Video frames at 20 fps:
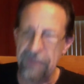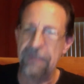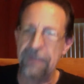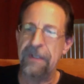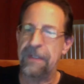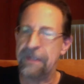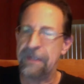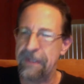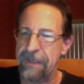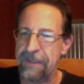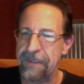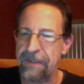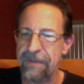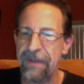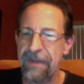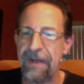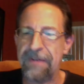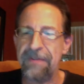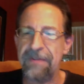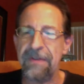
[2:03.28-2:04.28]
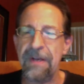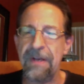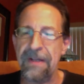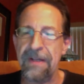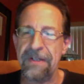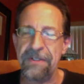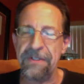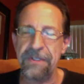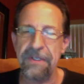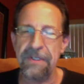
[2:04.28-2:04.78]
clinical
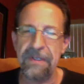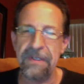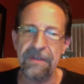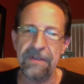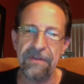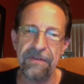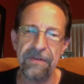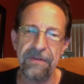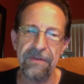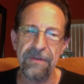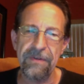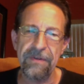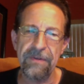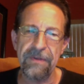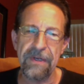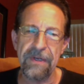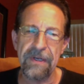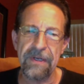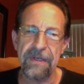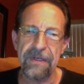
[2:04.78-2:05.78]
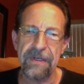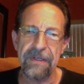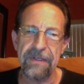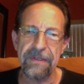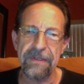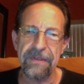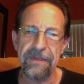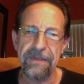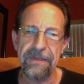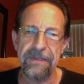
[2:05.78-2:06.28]
toxicology into
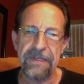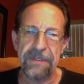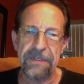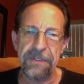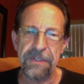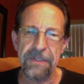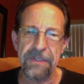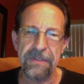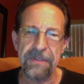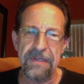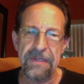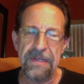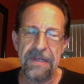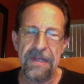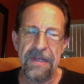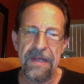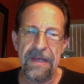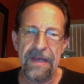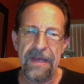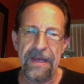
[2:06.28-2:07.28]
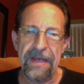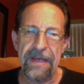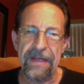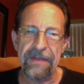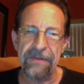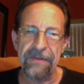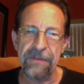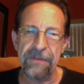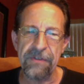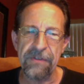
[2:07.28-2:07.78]
addiction,
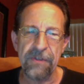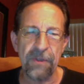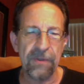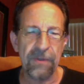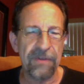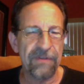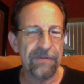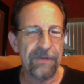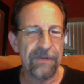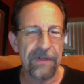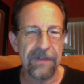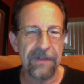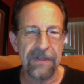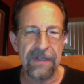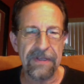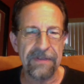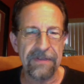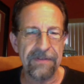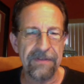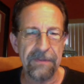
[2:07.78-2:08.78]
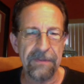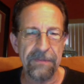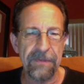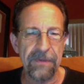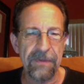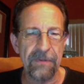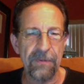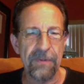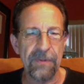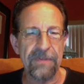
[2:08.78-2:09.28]
and just always felt like
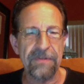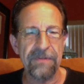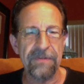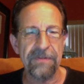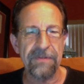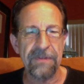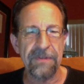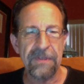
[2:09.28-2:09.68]
something was